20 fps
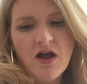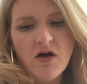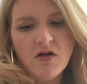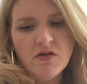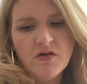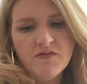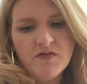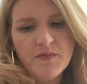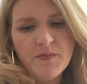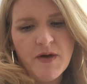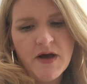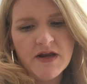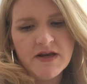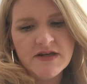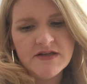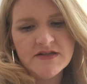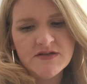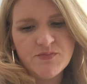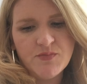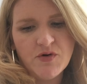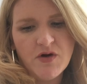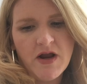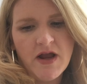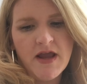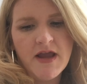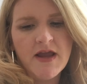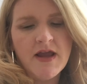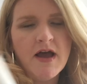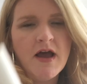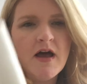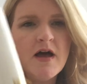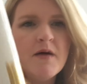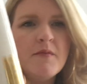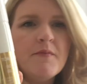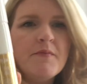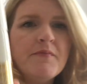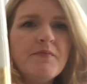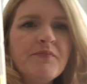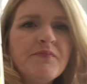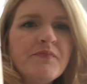all over body spray
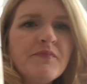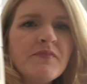um,